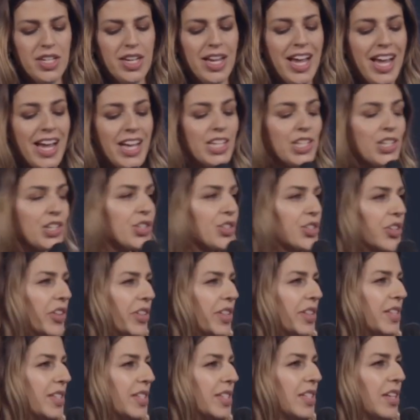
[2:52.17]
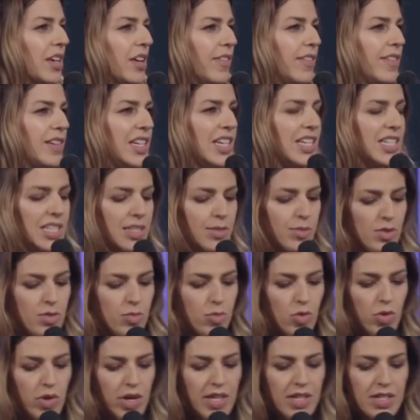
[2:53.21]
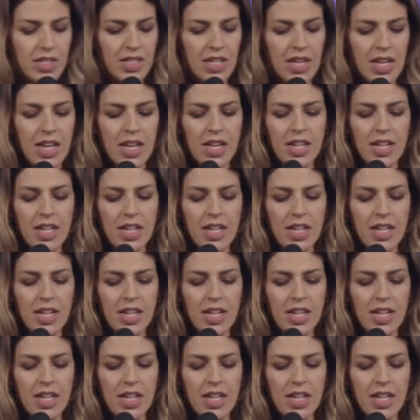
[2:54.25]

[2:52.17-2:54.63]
hundredths of a decimal point,